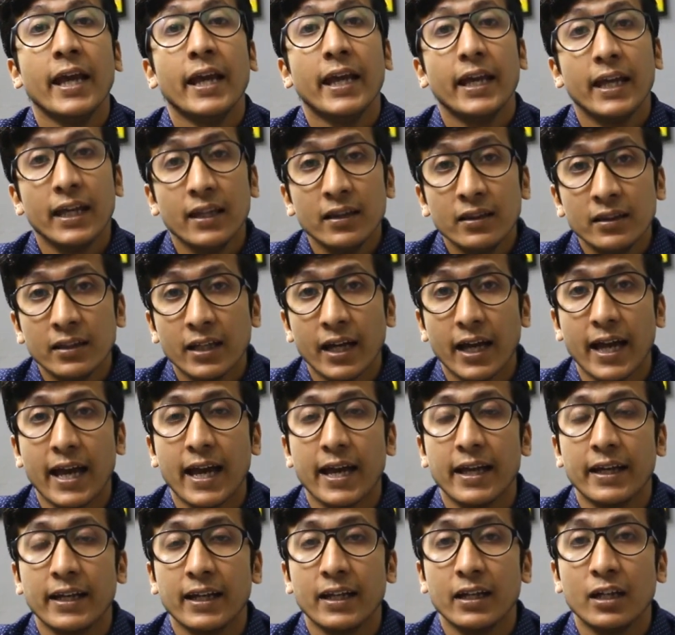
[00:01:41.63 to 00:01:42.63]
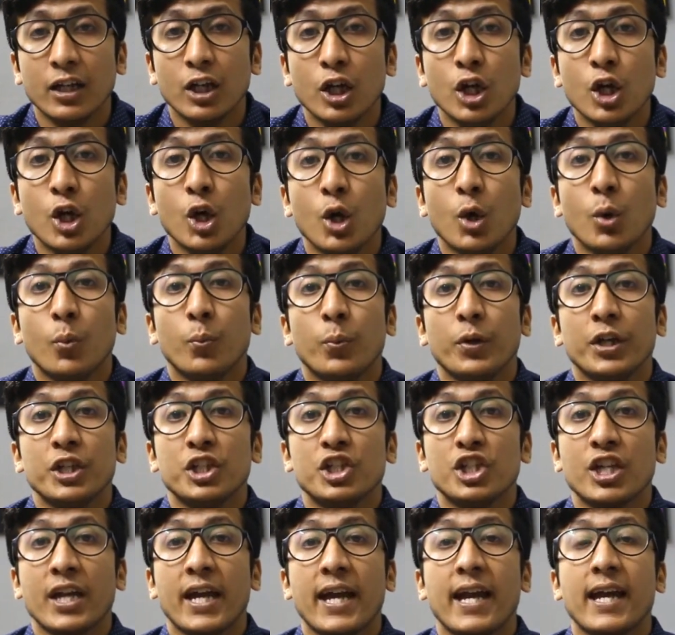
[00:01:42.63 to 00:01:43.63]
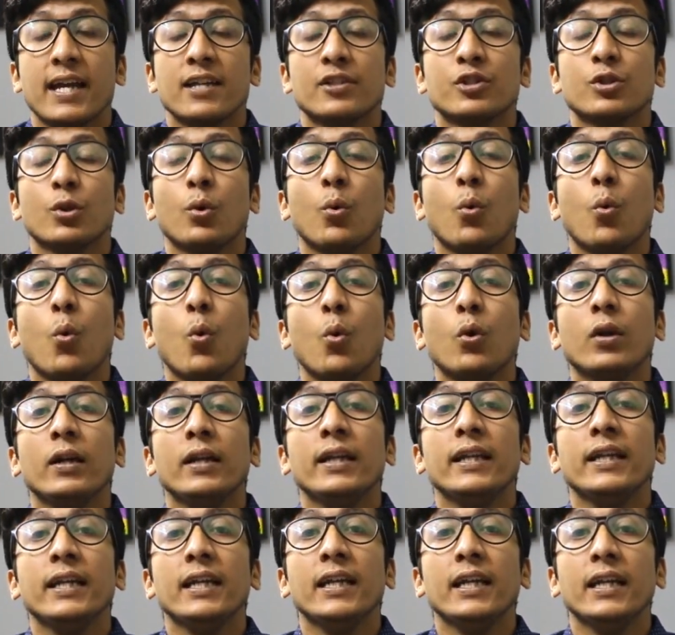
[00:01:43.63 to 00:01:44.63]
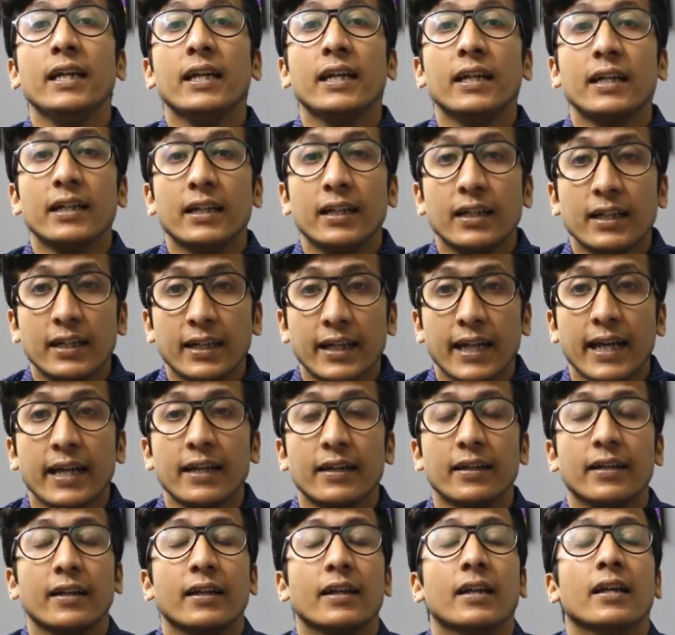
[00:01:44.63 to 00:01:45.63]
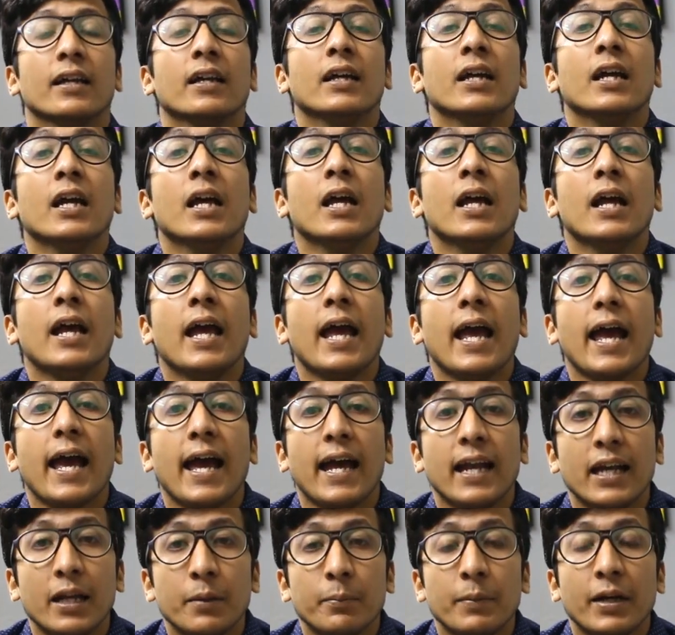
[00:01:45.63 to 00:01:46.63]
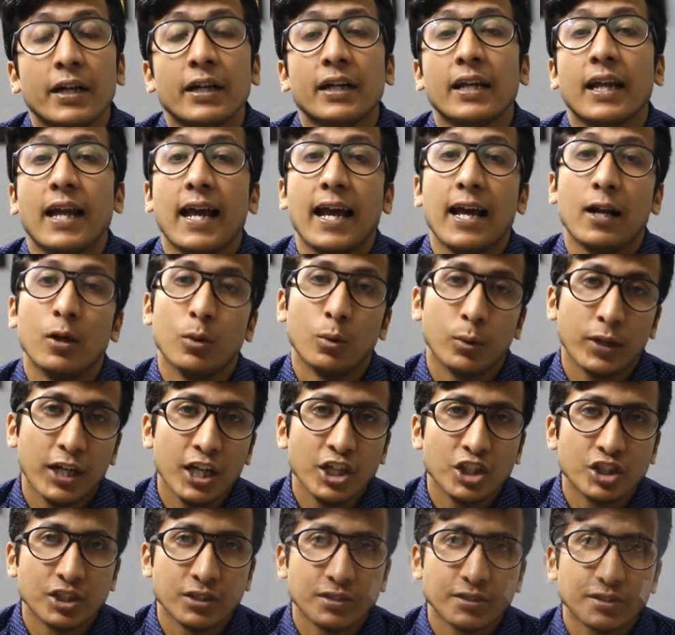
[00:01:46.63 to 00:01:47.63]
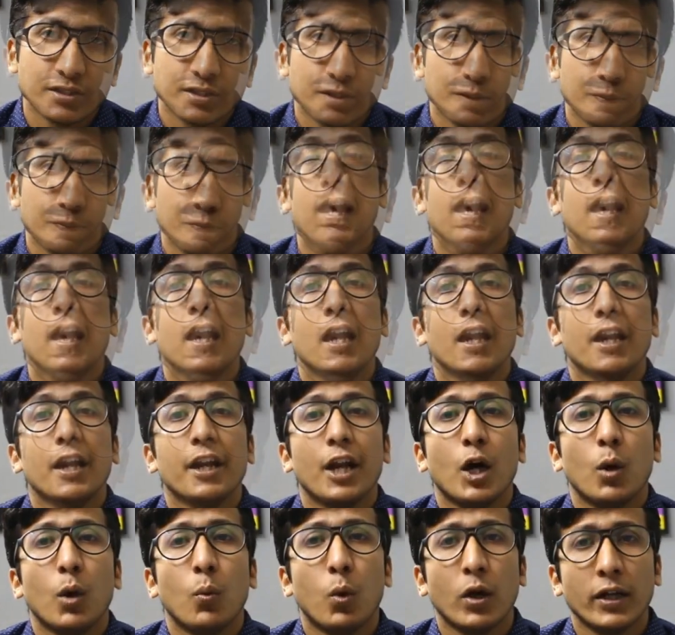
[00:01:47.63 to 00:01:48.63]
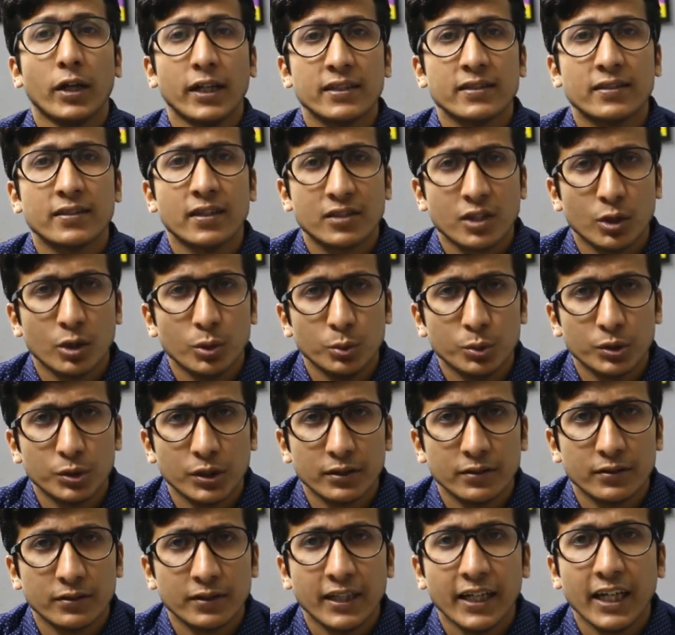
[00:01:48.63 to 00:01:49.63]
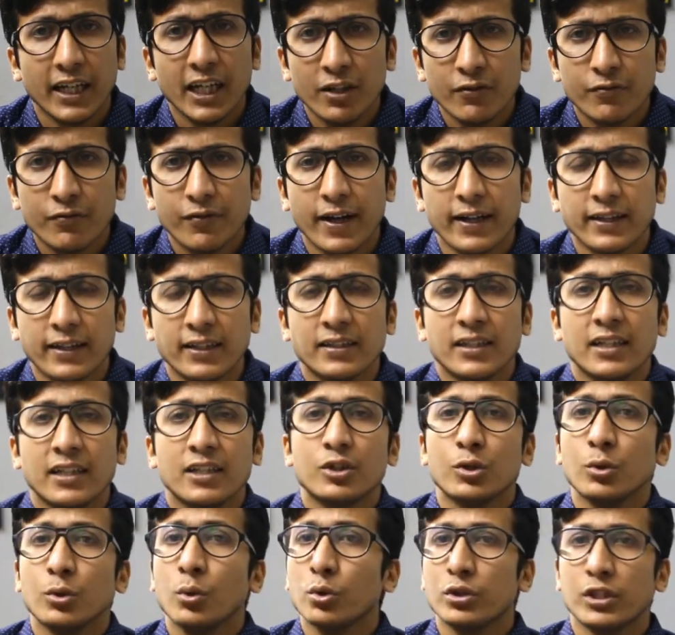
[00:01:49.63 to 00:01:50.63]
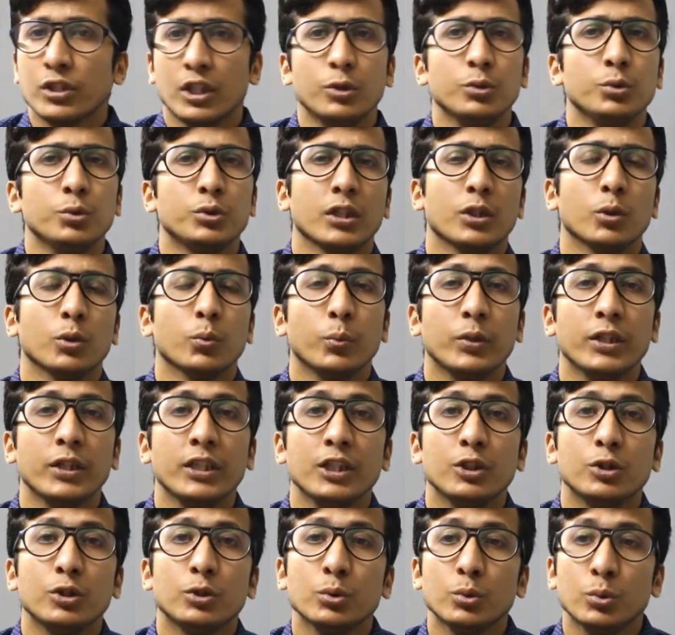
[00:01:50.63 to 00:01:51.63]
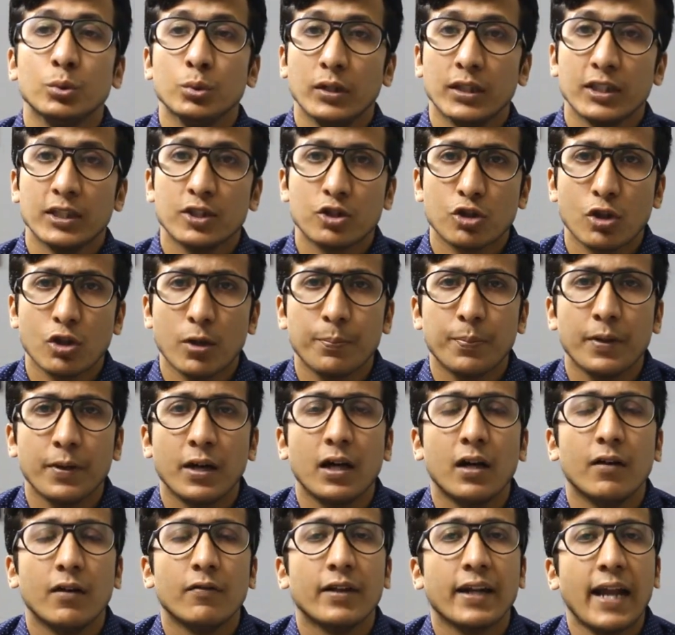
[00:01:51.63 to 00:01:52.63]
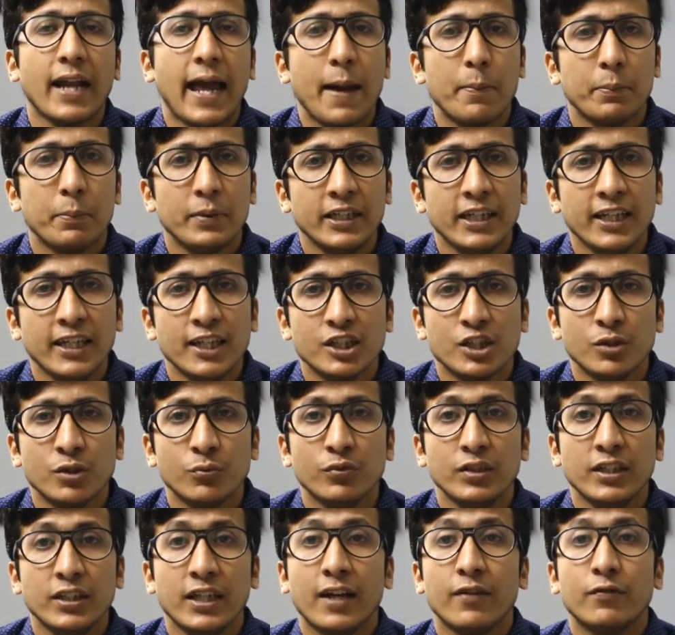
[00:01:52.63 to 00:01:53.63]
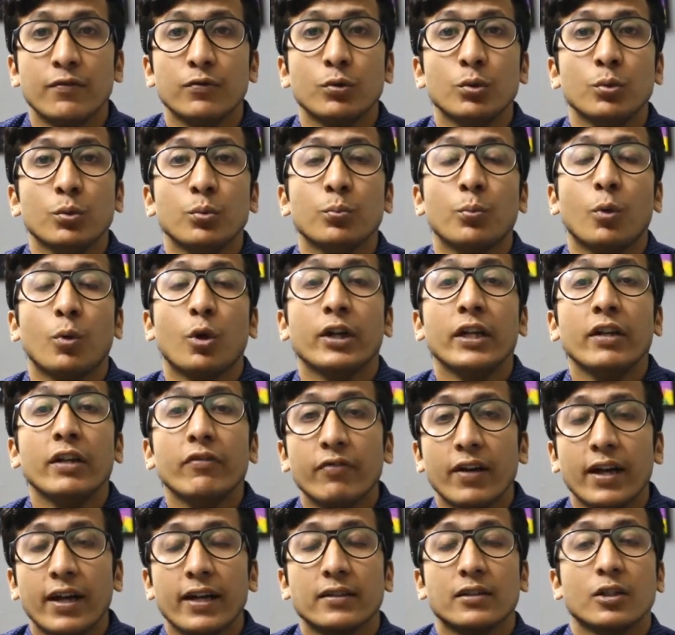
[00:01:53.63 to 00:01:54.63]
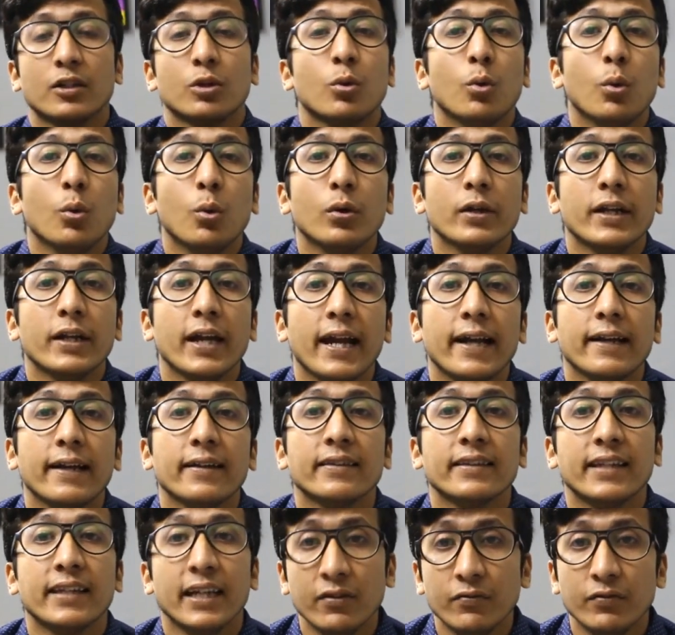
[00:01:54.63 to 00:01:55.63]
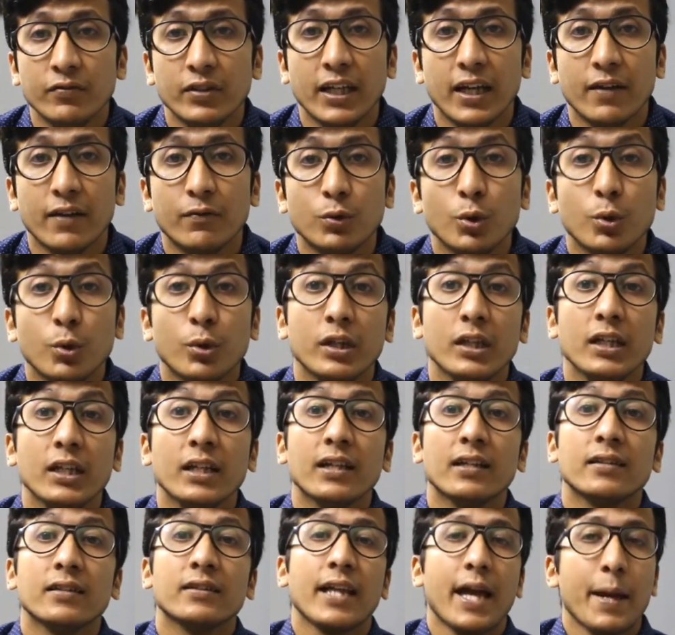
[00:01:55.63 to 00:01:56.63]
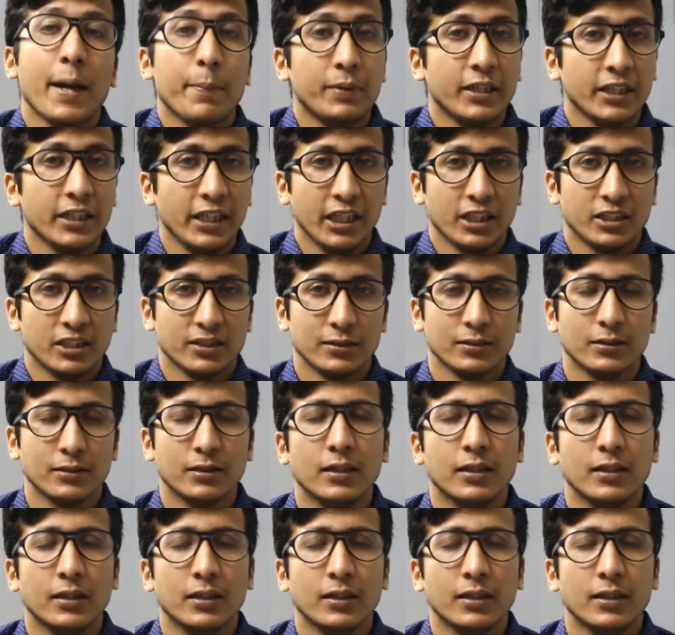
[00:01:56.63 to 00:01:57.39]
in the array which has only 10 element allocations. Now what is the solution? In fact, there is no solution. We need to stop our application. We have to modify the code and then we have to rerun the application.